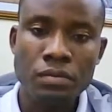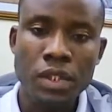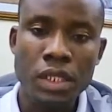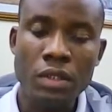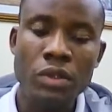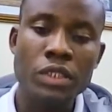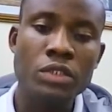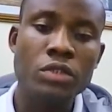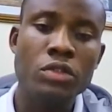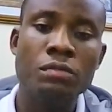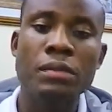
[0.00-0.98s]
location
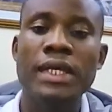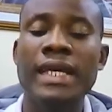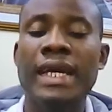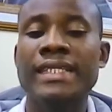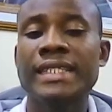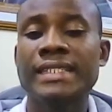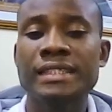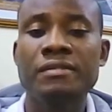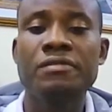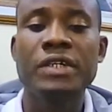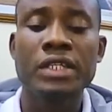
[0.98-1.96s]
to be at a
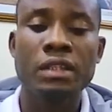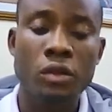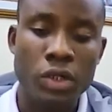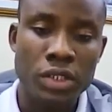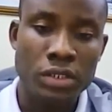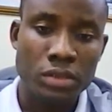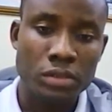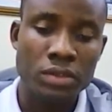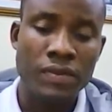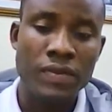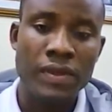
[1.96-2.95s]
different
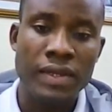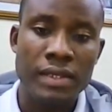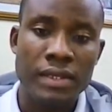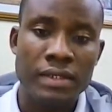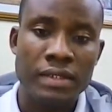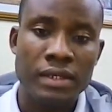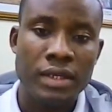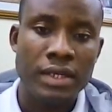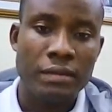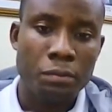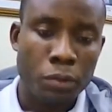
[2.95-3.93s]
location,
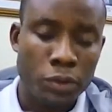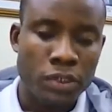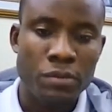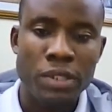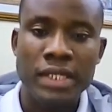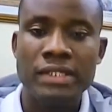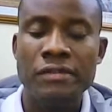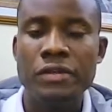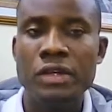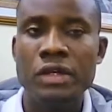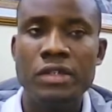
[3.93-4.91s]
possibly a
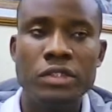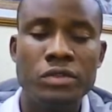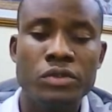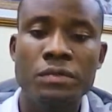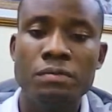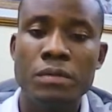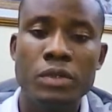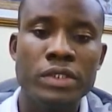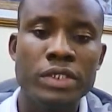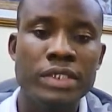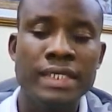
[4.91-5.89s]
different
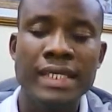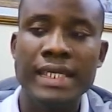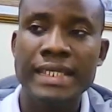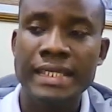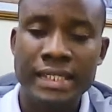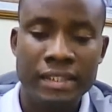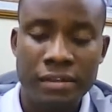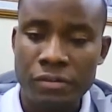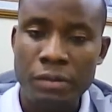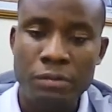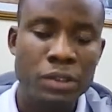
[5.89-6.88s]
building in a
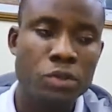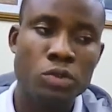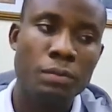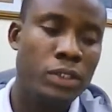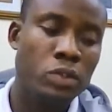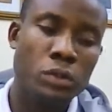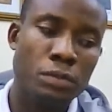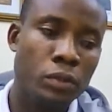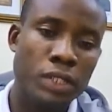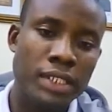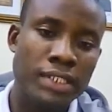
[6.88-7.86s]
different
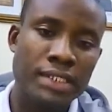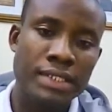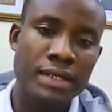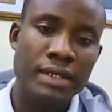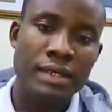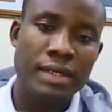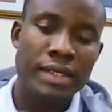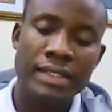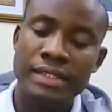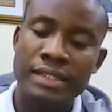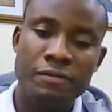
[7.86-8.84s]
metropolis, a
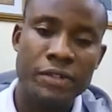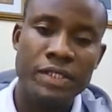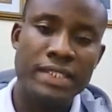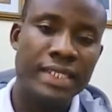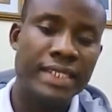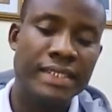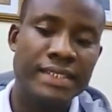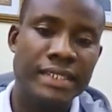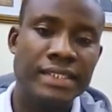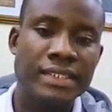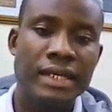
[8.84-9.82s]
different data
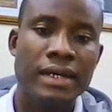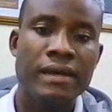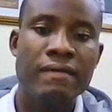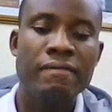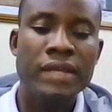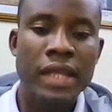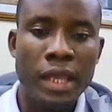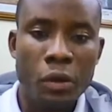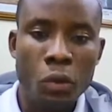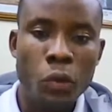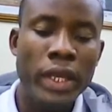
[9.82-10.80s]
center,
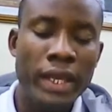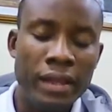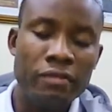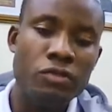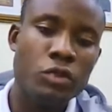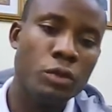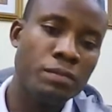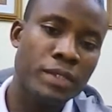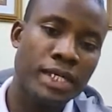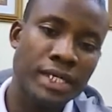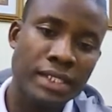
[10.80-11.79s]
away from
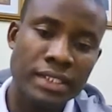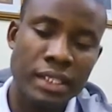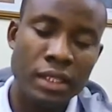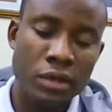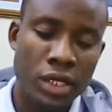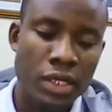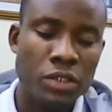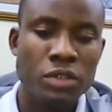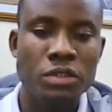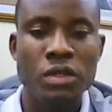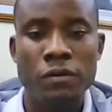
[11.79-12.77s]
the
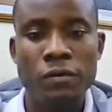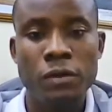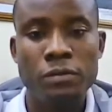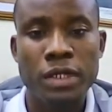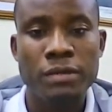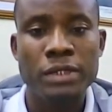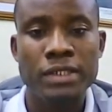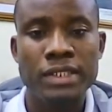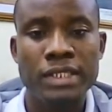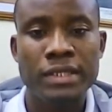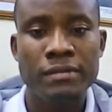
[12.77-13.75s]
location of your primary
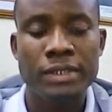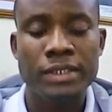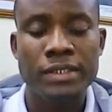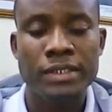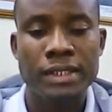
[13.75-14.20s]
database.